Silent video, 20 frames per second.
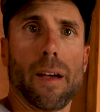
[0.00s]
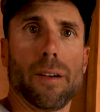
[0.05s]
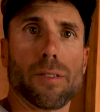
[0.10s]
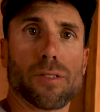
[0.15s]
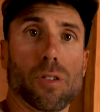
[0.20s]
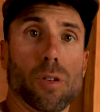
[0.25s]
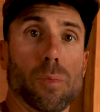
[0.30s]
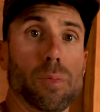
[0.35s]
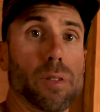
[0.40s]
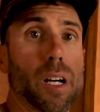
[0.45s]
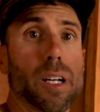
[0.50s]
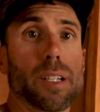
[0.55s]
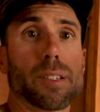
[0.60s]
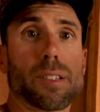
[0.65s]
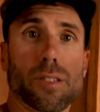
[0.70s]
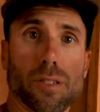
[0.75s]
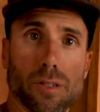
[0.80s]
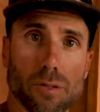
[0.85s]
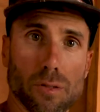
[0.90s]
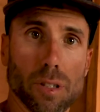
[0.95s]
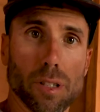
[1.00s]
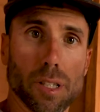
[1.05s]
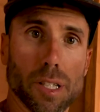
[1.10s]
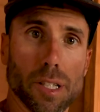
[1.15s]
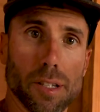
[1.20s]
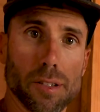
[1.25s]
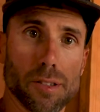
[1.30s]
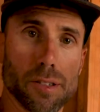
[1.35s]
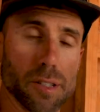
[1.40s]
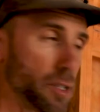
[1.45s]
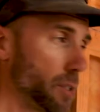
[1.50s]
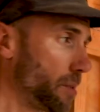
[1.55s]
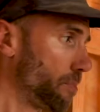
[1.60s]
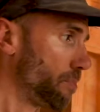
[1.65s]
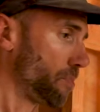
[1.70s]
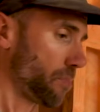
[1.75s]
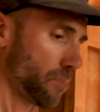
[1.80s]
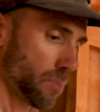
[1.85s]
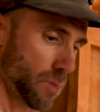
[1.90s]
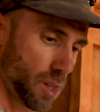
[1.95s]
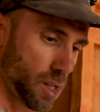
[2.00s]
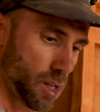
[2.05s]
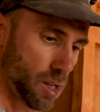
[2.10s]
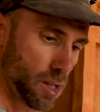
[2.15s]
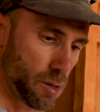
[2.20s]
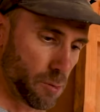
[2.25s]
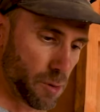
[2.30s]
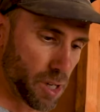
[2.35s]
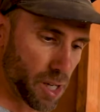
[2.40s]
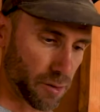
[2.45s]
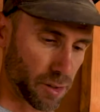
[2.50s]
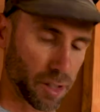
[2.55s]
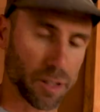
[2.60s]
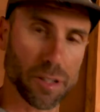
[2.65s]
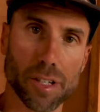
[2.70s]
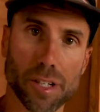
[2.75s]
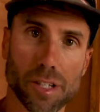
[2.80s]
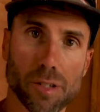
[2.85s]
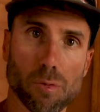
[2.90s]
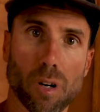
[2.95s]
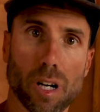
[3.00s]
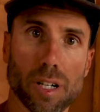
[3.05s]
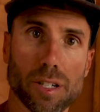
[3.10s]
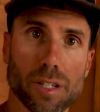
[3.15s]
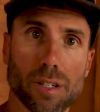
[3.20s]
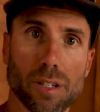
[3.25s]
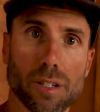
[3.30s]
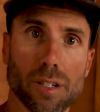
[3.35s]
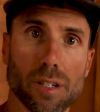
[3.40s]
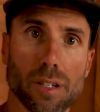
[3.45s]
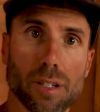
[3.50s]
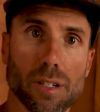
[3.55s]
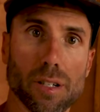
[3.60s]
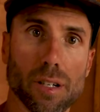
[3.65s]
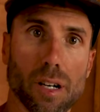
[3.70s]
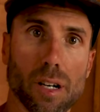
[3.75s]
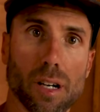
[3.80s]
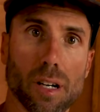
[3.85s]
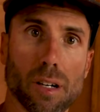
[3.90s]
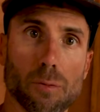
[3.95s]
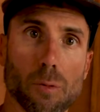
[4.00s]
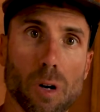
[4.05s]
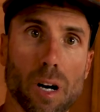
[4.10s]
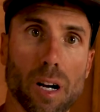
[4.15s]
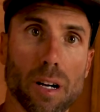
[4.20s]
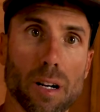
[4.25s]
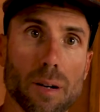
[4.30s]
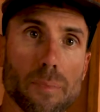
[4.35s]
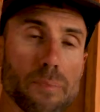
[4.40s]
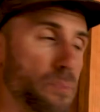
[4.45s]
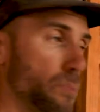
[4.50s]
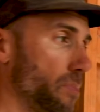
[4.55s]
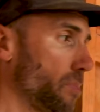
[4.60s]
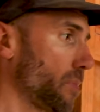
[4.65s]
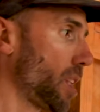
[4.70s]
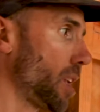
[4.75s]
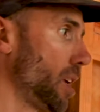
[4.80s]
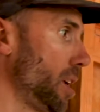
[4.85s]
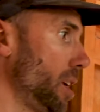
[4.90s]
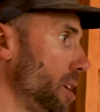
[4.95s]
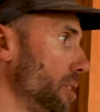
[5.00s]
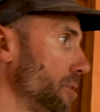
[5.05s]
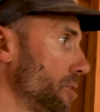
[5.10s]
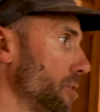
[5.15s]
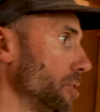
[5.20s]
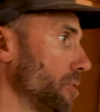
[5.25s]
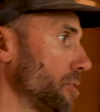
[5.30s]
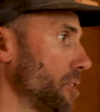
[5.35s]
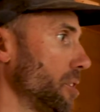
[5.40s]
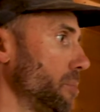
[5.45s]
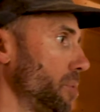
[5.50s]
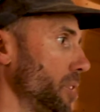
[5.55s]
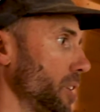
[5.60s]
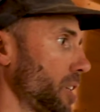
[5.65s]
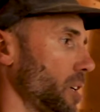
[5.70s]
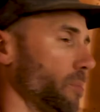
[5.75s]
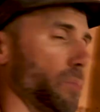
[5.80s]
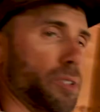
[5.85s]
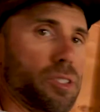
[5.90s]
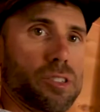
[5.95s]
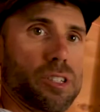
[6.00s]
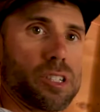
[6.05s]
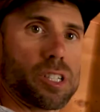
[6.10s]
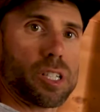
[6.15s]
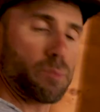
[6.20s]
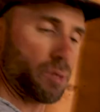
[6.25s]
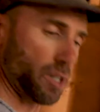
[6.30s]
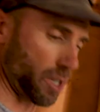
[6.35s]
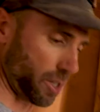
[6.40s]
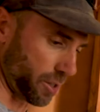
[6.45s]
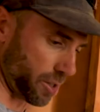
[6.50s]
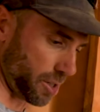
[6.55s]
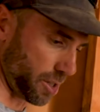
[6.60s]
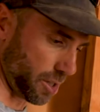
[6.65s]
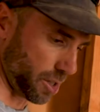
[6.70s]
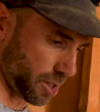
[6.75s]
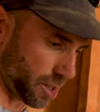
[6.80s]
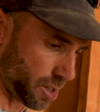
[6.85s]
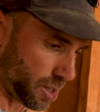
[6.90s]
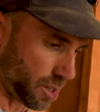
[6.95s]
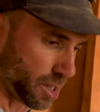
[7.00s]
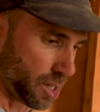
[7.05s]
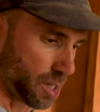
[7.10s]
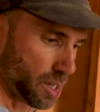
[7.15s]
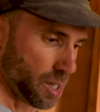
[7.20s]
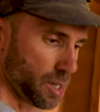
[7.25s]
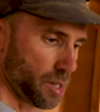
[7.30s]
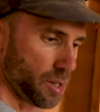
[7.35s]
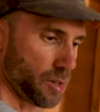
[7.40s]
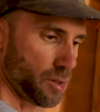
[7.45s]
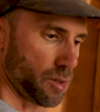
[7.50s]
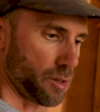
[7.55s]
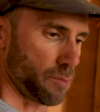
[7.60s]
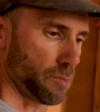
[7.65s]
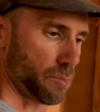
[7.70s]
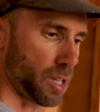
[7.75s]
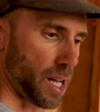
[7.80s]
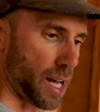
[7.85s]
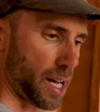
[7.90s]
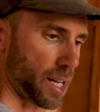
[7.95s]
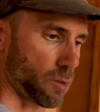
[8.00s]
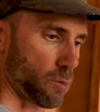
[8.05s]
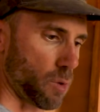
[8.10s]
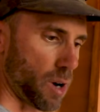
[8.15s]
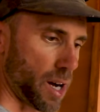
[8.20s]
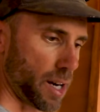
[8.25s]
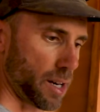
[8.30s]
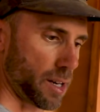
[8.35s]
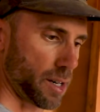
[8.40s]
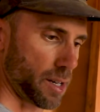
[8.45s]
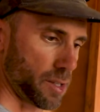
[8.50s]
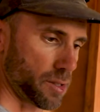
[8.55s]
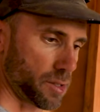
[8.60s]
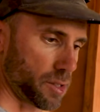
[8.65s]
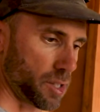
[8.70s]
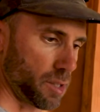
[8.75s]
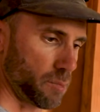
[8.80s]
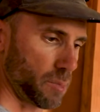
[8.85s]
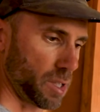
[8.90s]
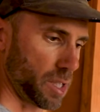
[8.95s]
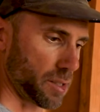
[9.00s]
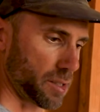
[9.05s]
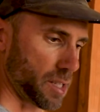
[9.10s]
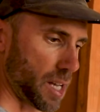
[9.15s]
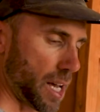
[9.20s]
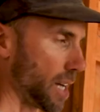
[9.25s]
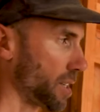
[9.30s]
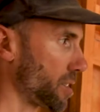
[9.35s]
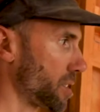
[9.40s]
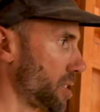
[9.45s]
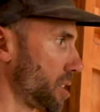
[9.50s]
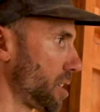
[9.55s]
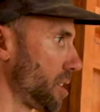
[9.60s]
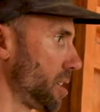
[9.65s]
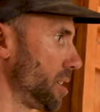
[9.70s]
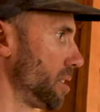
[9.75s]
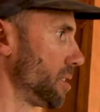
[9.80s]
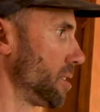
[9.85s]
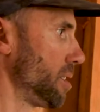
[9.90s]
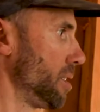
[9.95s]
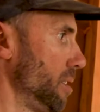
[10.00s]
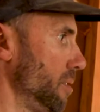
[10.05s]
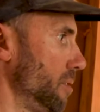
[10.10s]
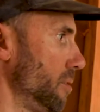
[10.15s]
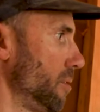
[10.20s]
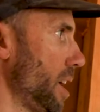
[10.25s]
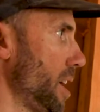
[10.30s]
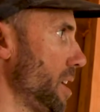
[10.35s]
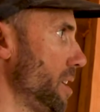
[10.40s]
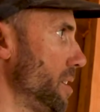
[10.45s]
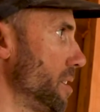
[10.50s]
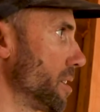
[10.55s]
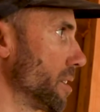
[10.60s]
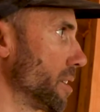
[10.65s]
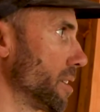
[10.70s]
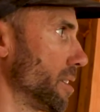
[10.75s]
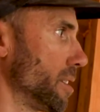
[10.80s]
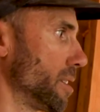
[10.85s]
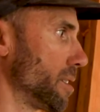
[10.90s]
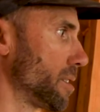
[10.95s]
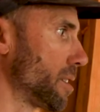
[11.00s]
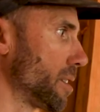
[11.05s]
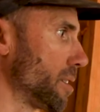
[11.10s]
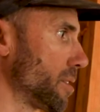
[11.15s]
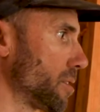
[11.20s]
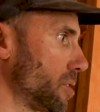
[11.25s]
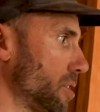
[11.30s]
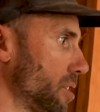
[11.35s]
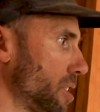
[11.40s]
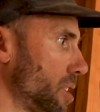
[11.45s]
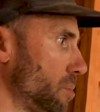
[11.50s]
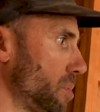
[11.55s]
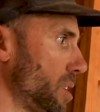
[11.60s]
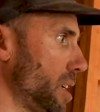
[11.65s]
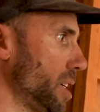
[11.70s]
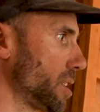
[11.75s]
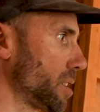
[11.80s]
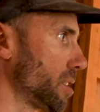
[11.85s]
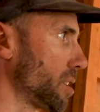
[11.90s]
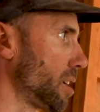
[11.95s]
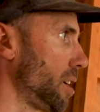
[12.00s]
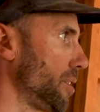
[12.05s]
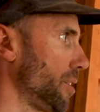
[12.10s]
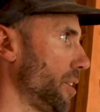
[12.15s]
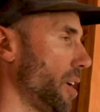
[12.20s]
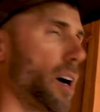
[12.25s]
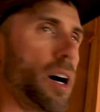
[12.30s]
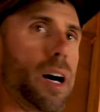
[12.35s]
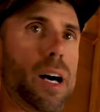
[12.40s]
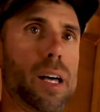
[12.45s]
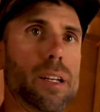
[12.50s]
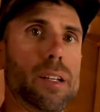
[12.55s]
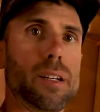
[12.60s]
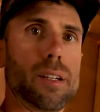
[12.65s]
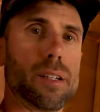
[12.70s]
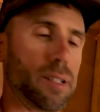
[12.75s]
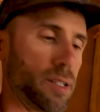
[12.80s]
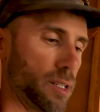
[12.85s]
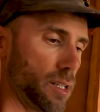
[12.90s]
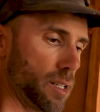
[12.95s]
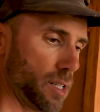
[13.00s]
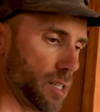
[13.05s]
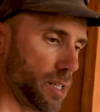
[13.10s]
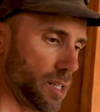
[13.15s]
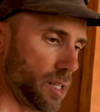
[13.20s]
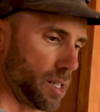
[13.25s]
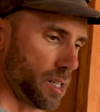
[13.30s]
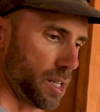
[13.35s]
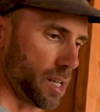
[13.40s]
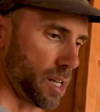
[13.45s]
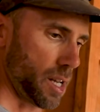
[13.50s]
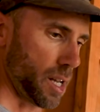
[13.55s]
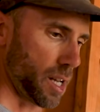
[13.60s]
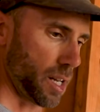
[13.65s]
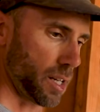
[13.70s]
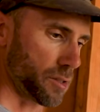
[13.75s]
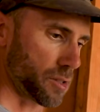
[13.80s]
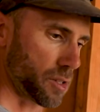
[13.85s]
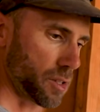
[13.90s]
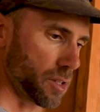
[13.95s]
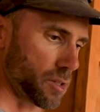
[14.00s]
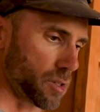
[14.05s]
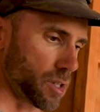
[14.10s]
So appliances are really easy. Here we have our dishwasher wire, and so it's going to pick up a circuit breaker here. The black wire is going to be attached right here to the circuit breaker on the hot, and it's going to